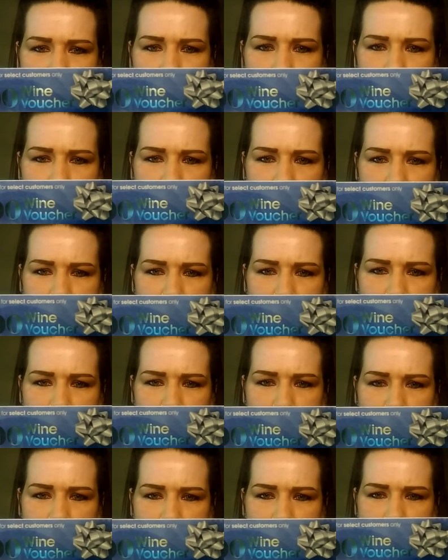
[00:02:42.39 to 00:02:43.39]
included, your
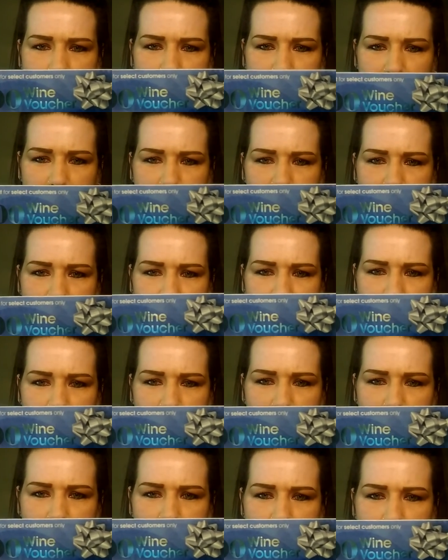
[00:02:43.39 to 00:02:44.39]
money back if you're
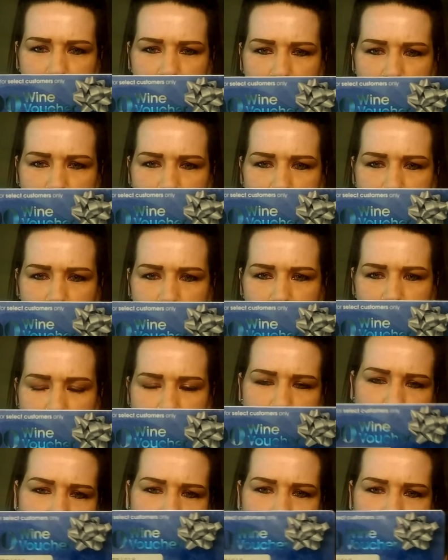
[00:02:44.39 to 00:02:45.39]
not
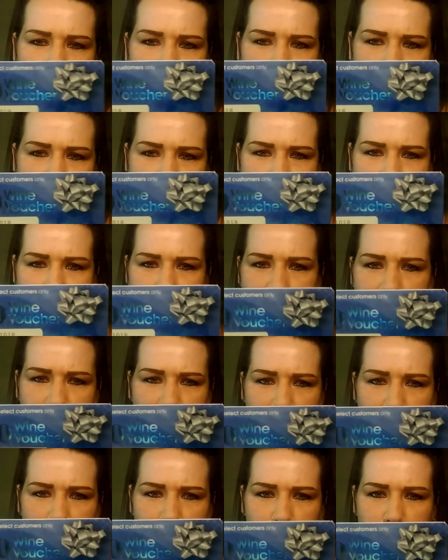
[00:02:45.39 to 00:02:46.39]
totally
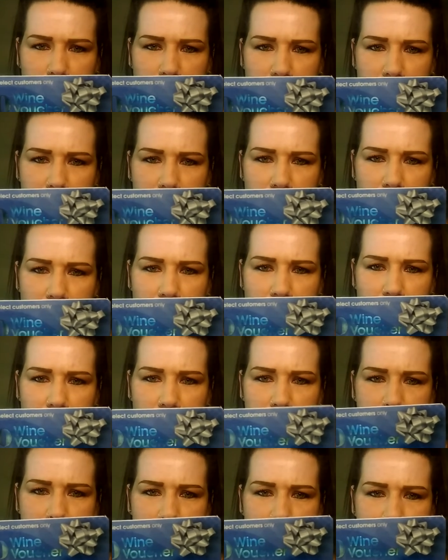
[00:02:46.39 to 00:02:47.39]
satisfied or whatever.
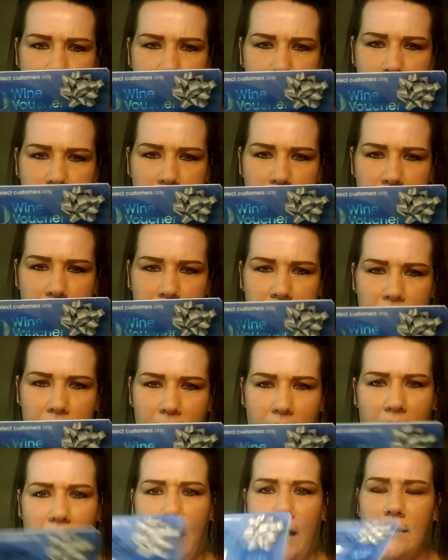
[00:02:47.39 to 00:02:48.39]
Um,
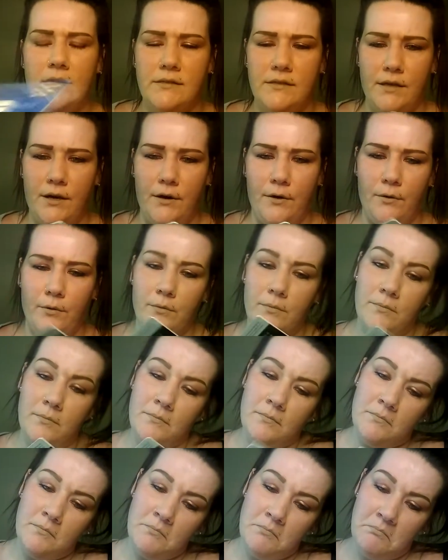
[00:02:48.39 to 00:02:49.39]
yeah, so,
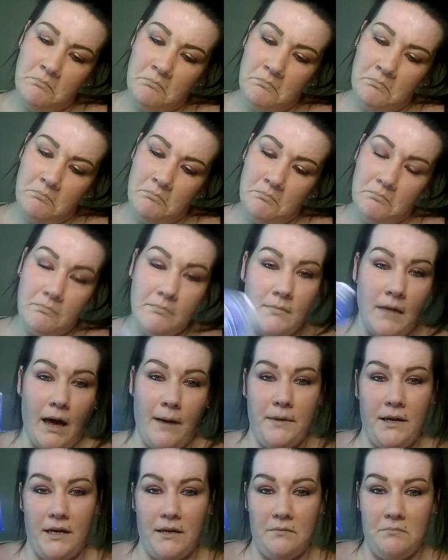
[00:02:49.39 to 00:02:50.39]
I
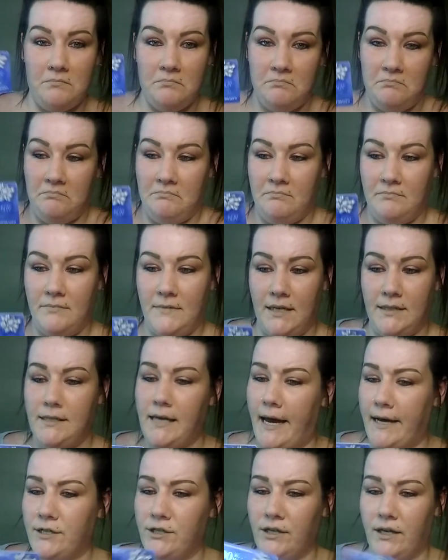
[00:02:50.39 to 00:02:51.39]
mean, that's
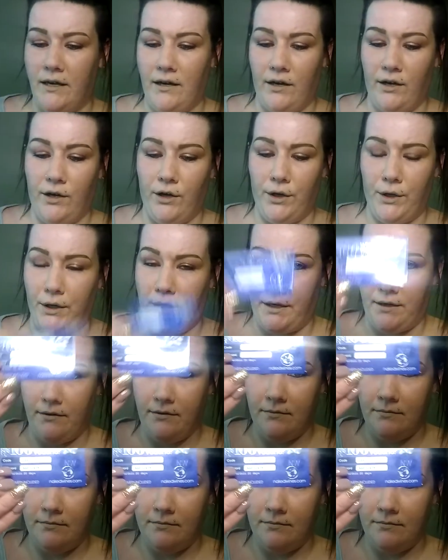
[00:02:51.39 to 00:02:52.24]
actually a good,